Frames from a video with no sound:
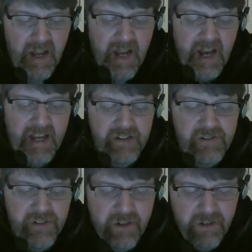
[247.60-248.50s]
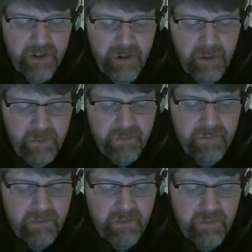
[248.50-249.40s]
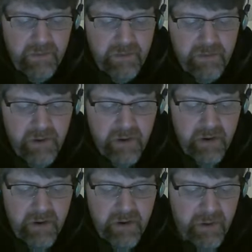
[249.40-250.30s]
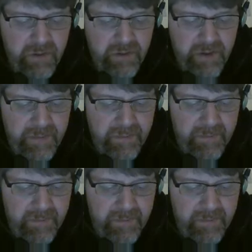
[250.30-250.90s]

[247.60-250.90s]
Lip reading: I get drunk on you, drunk on poetry,